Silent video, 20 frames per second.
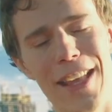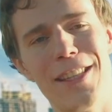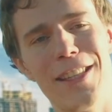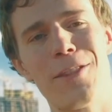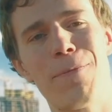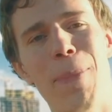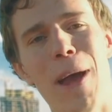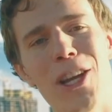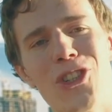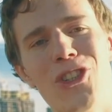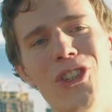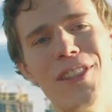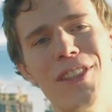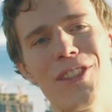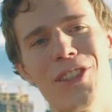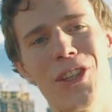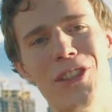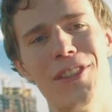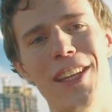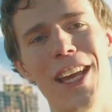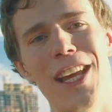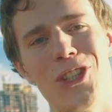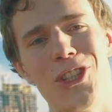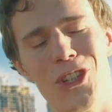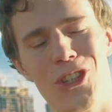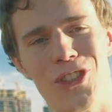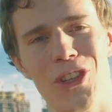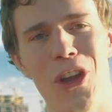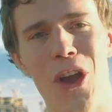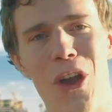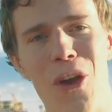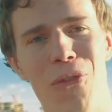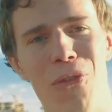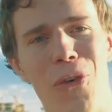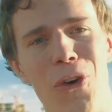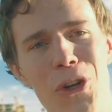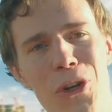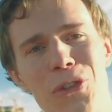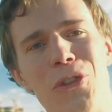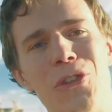and this passion is contagious
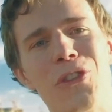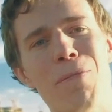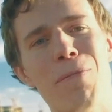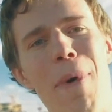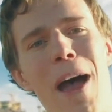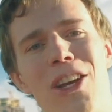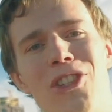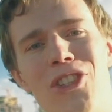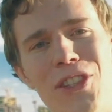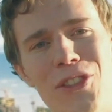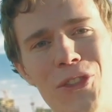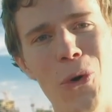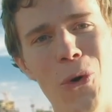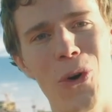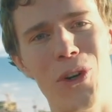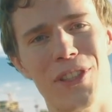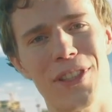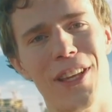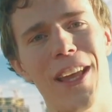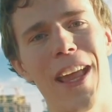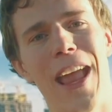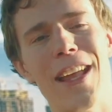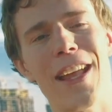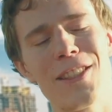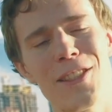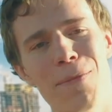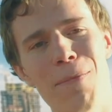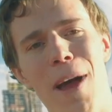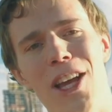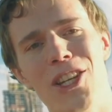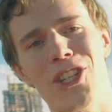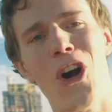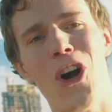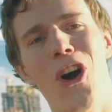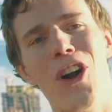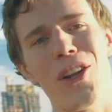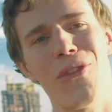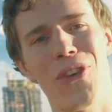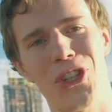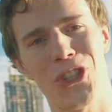for you to smash this course and smash
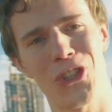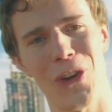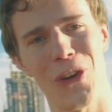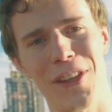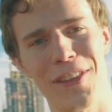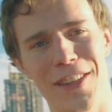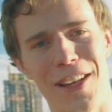artificial